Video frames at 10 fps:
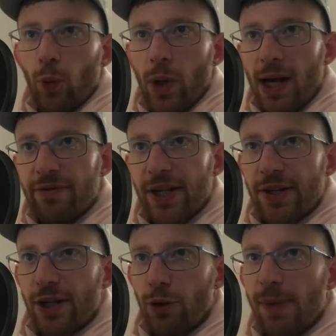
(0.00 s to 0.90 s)
We have
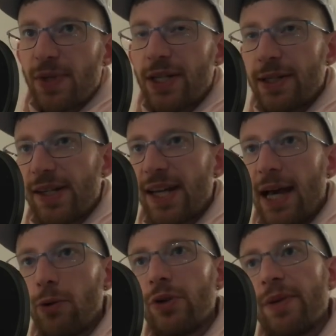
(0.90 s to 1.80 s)
such corruption
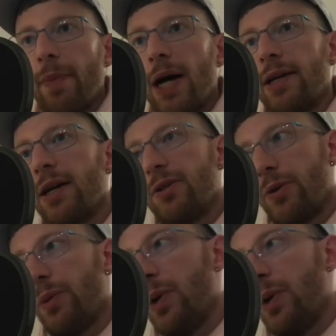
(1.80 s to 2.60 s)
scandals in my country.